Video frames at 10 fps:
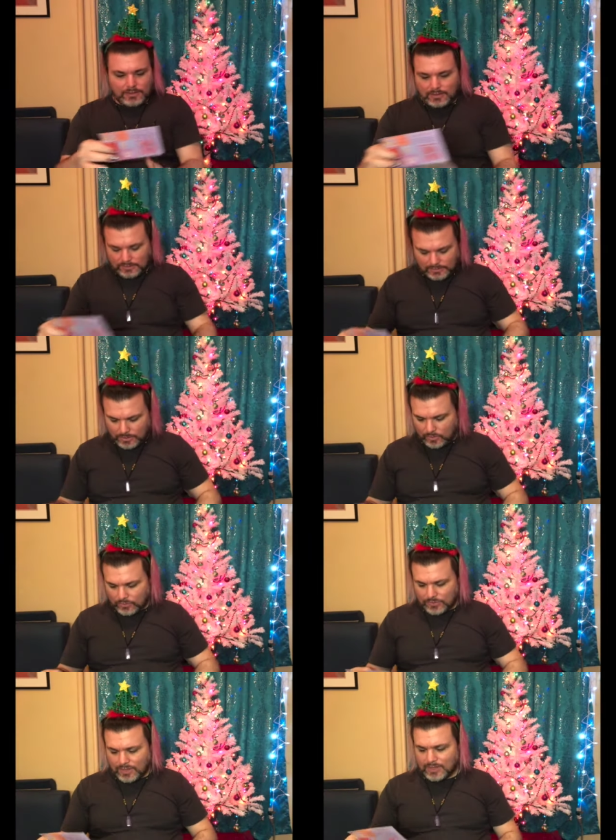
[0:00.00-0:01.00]
So
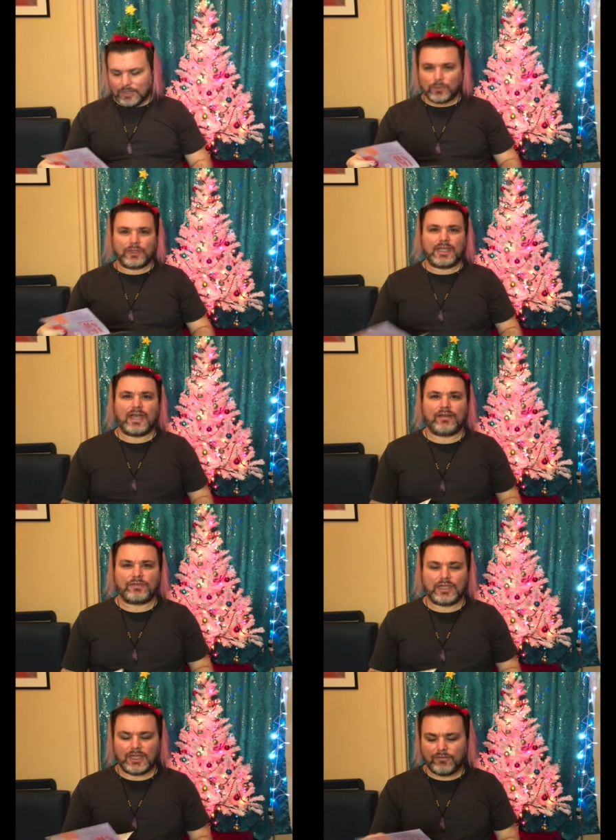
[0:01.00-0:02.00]
they're not gonna really have,
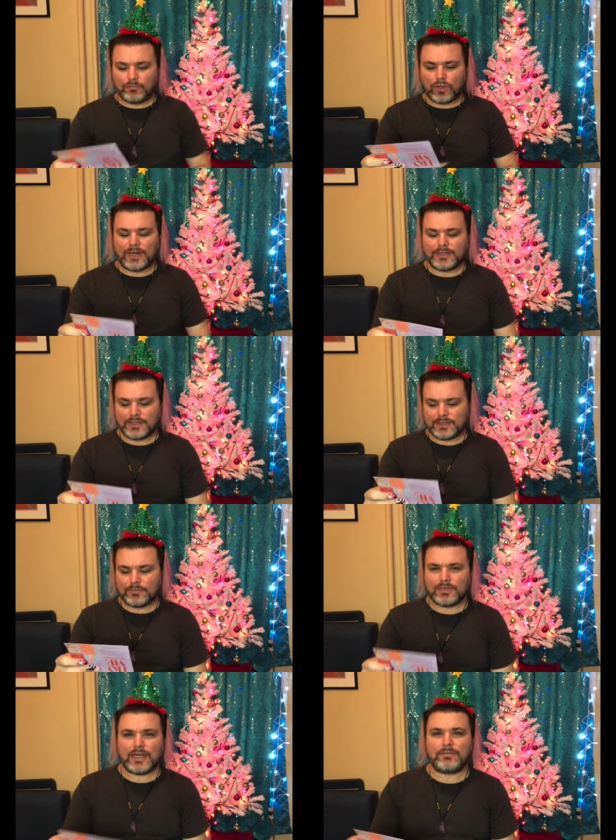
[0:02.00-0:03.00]
they give prices
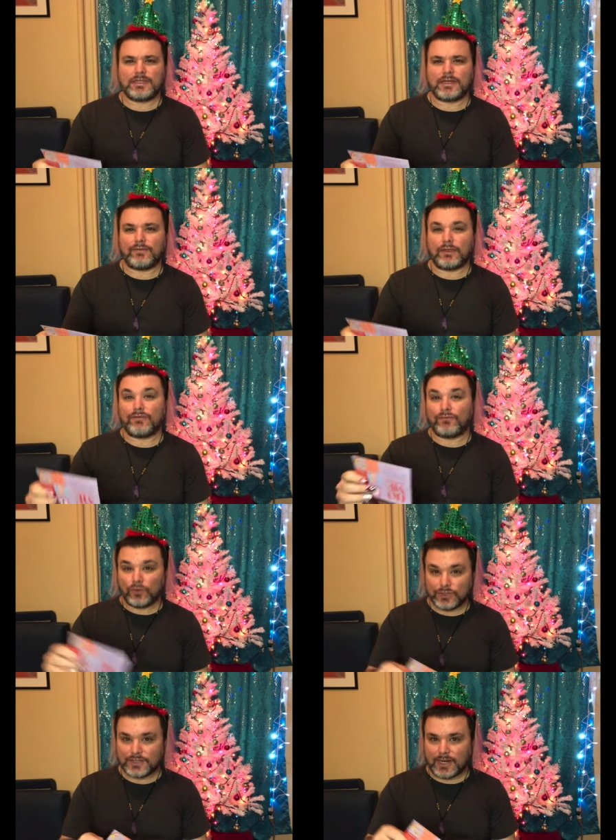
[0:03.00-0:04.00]
sometimes of the
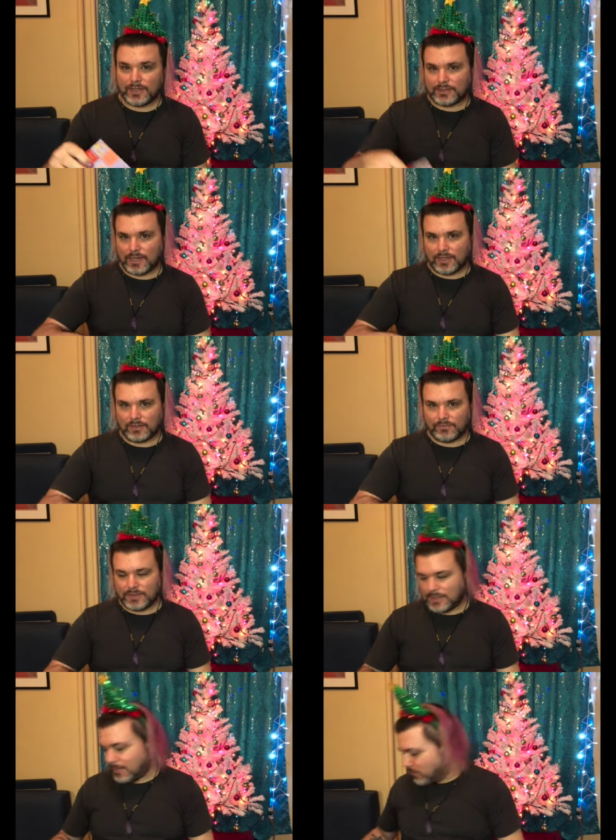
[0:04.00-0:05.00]
full size, not of the
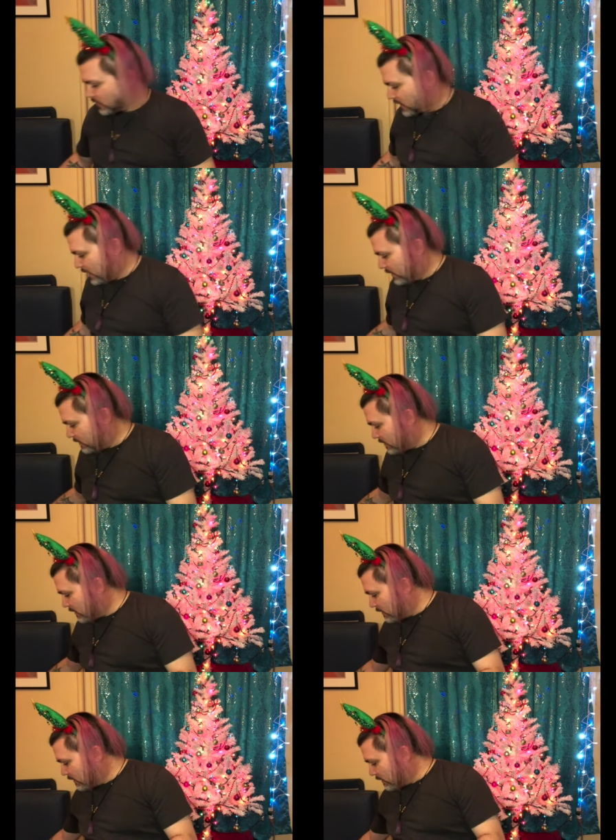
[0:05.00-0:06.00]
sample size
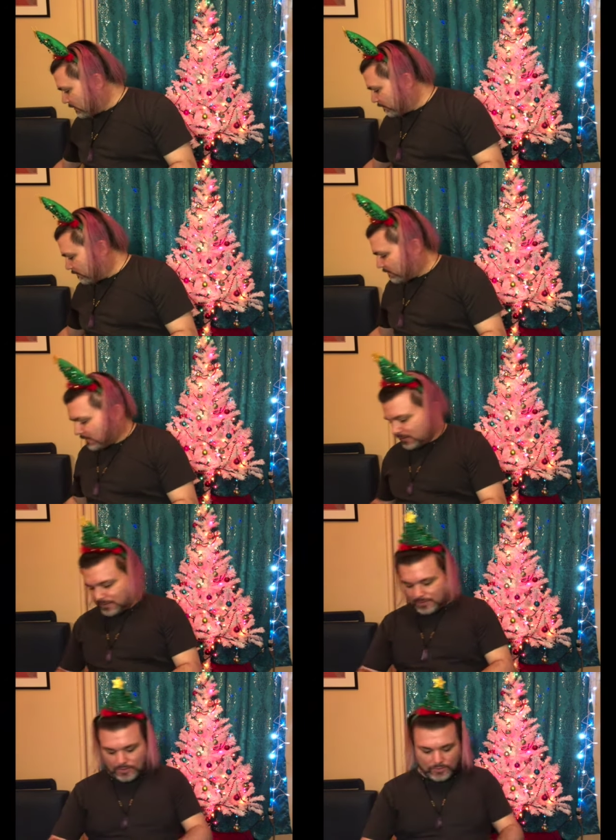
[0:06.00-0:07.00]

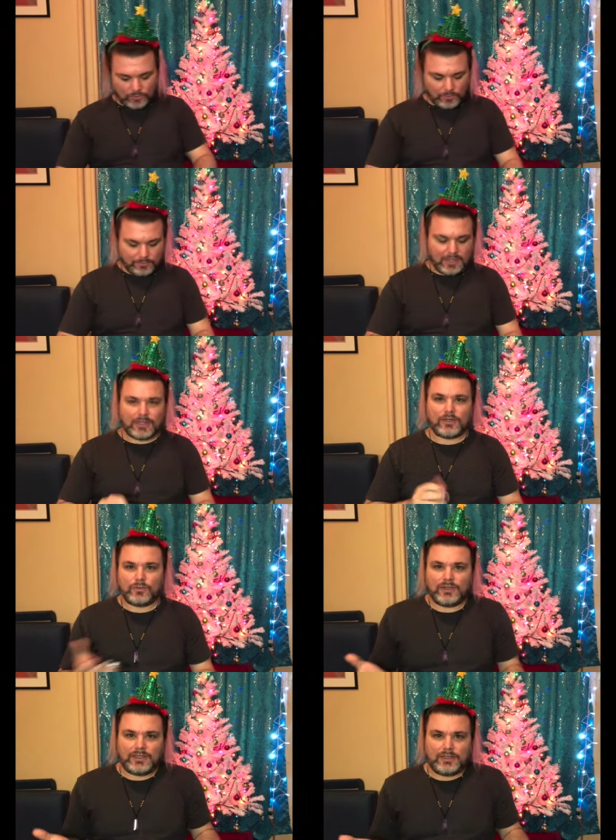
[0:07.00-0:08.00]
so I'm not going to
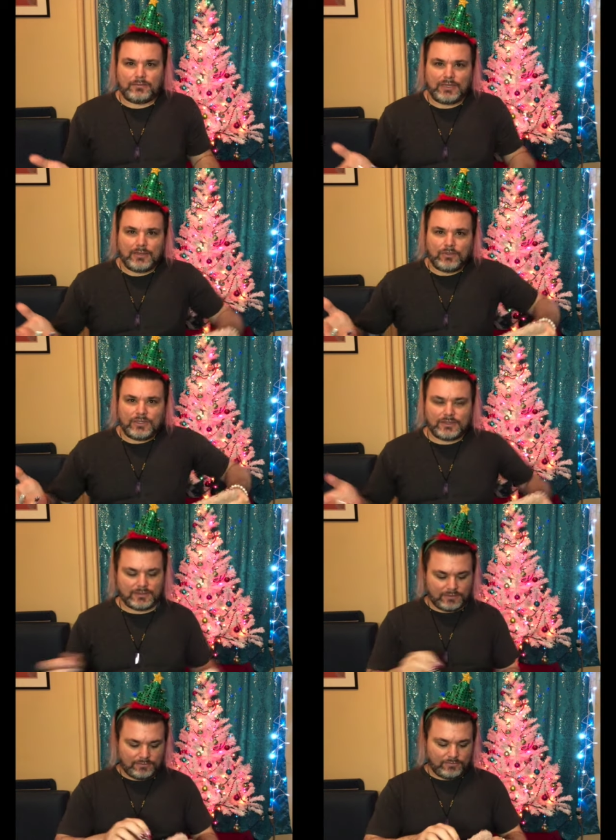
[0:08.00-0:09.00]
really be able to
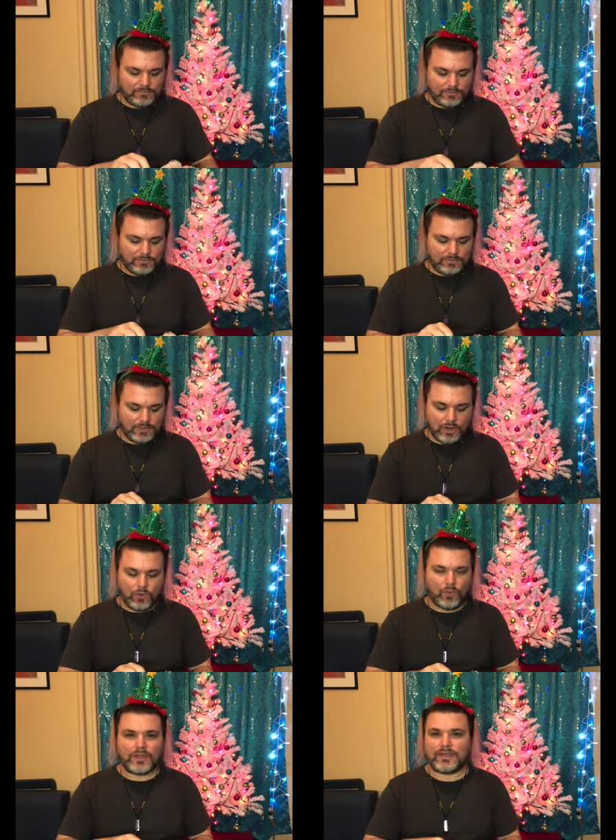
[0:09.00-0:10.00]
know
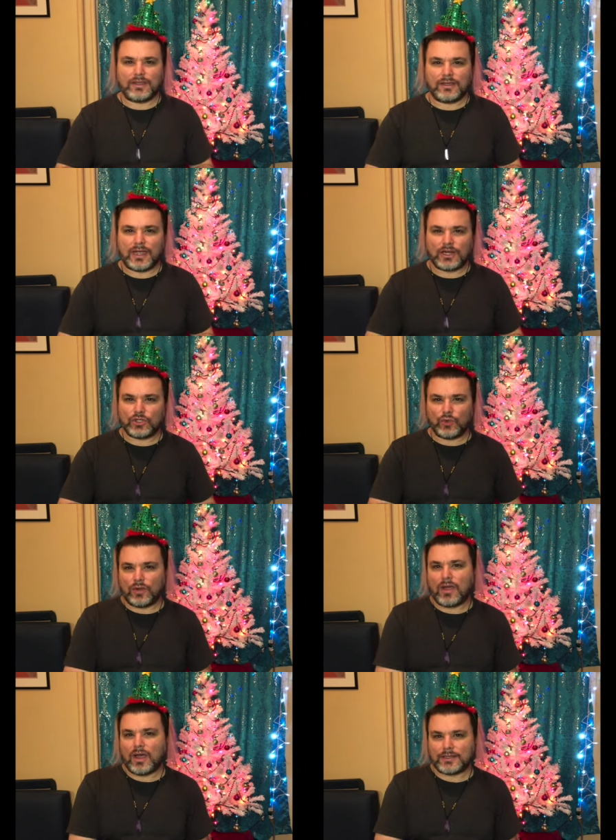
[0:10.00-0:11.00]
what the actual
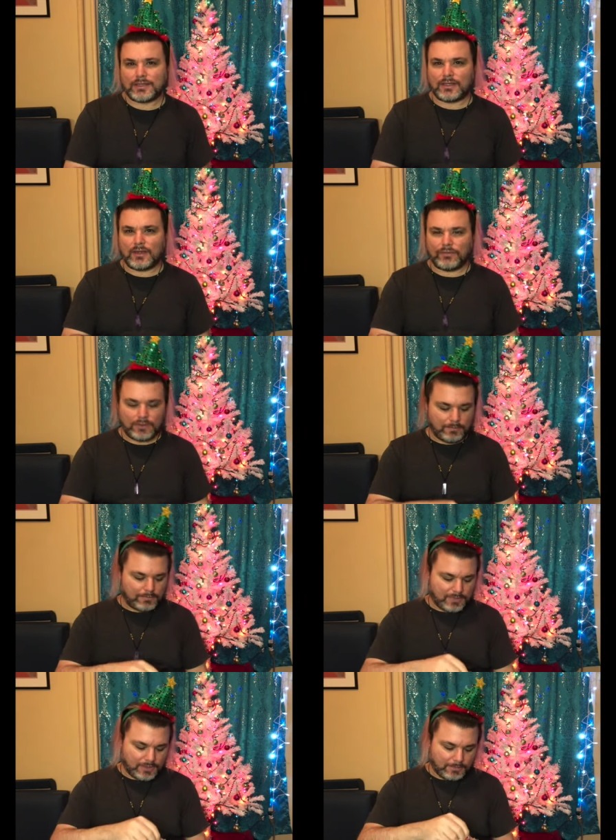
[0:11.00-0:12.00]
cost of the,
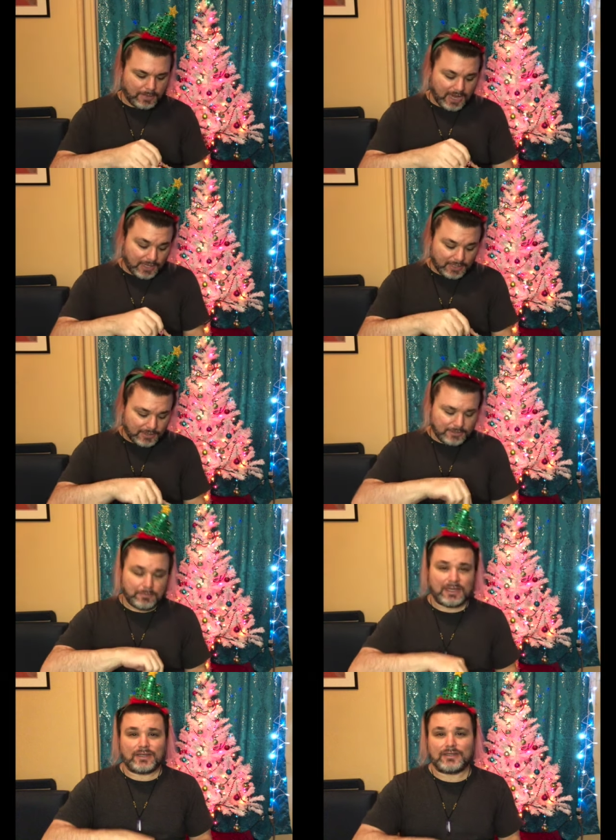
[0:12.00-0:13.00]
the bag is
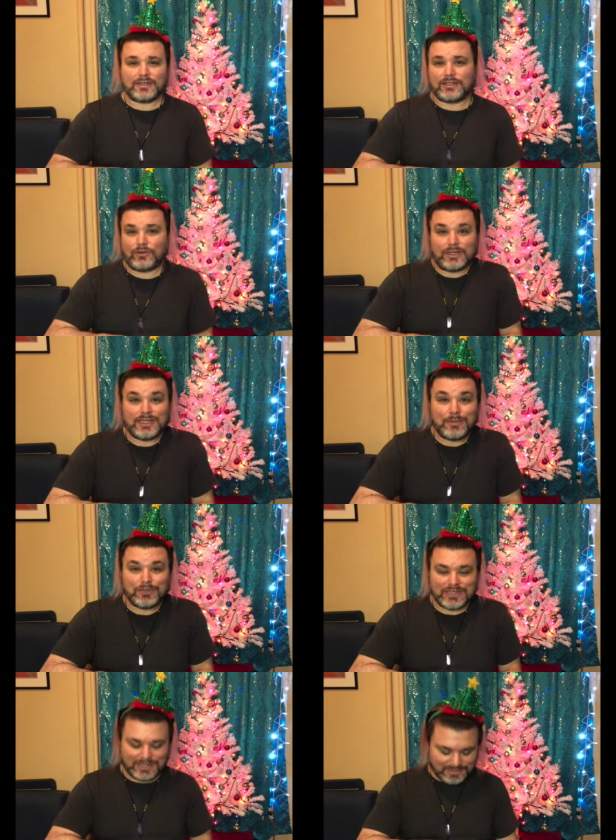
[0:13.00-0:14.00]
because you get sample
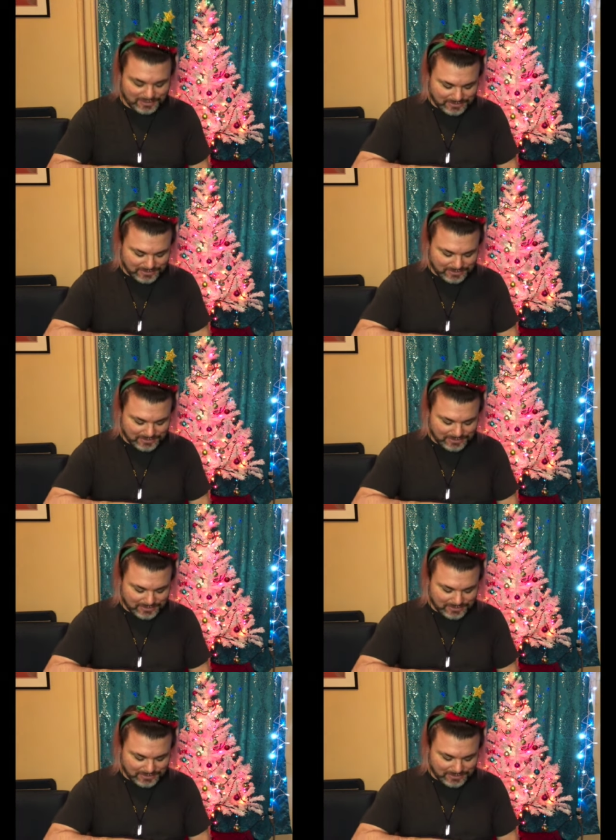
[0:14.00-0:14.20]
sizes.